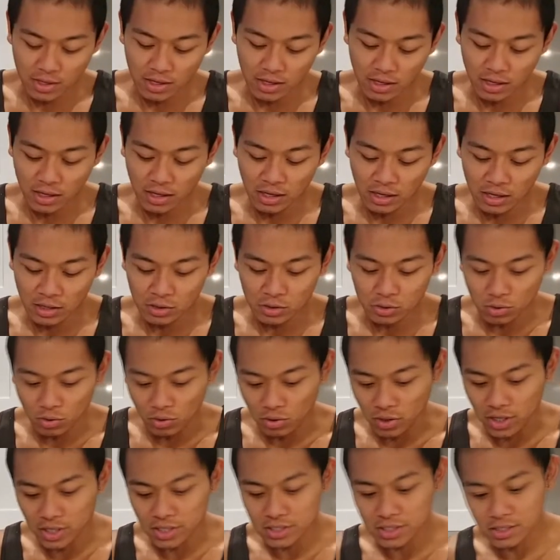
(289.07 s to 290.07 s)

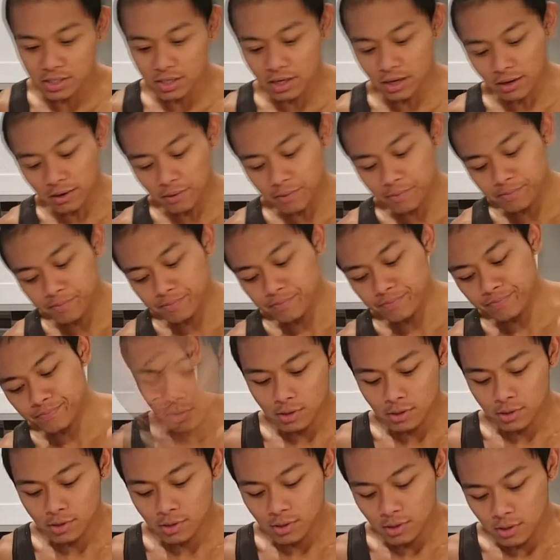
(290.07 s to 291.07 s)
Interesting.
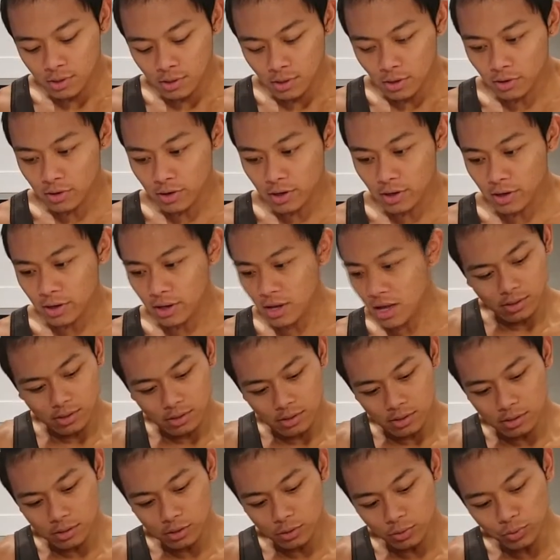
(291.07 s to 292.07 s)
Okay,
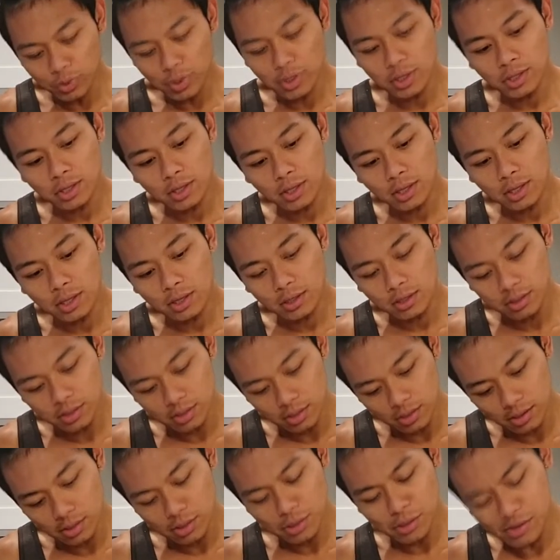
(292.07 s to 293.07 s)
do we need
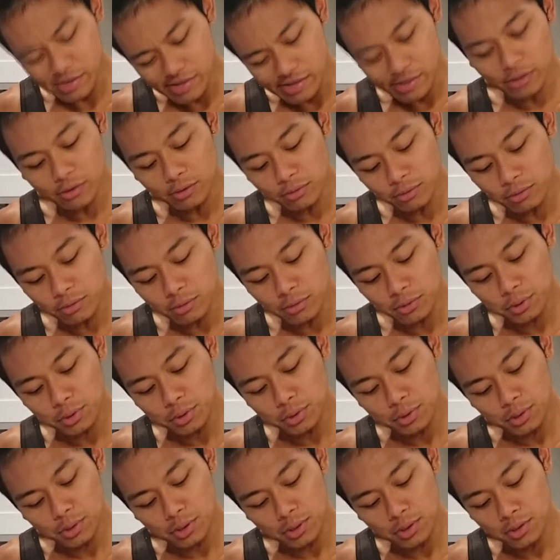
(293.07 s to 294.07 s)
to use
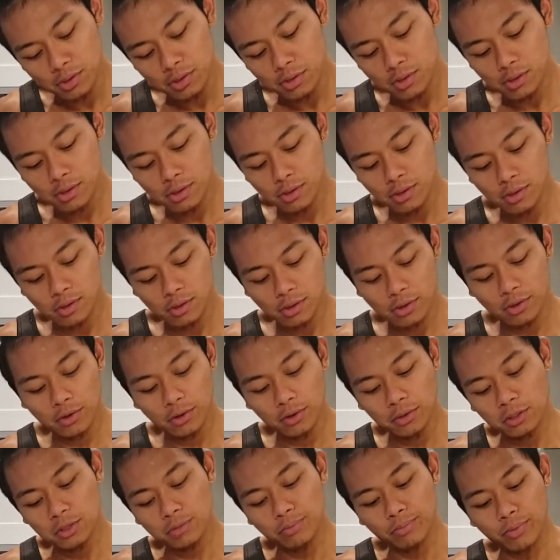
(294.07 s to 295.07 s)

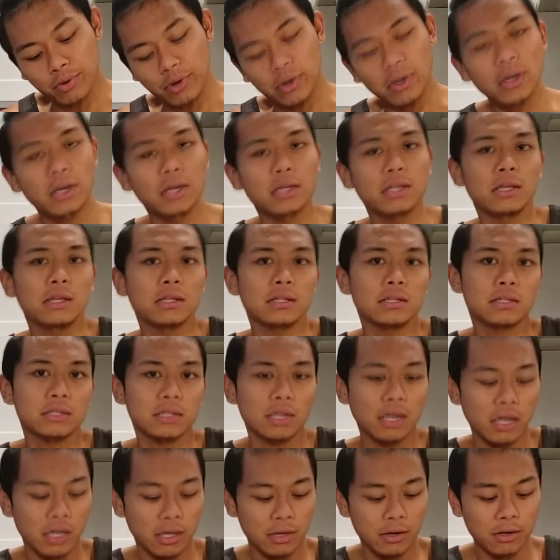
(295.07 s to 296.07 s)
cooking spray? You didn't
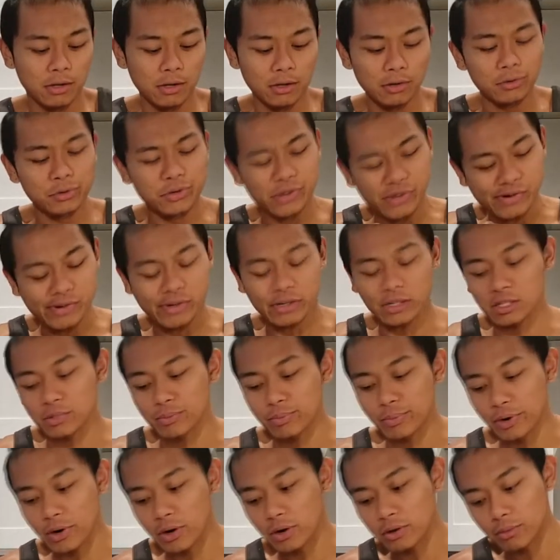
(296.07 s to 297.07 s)
say use cooking
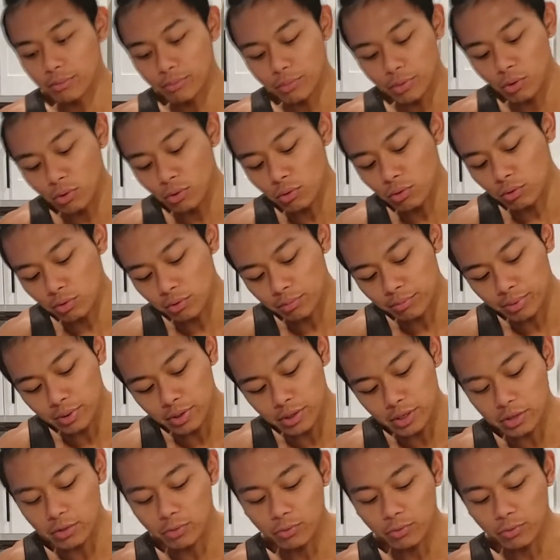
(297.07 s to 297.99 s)
spray on the bowl or plate or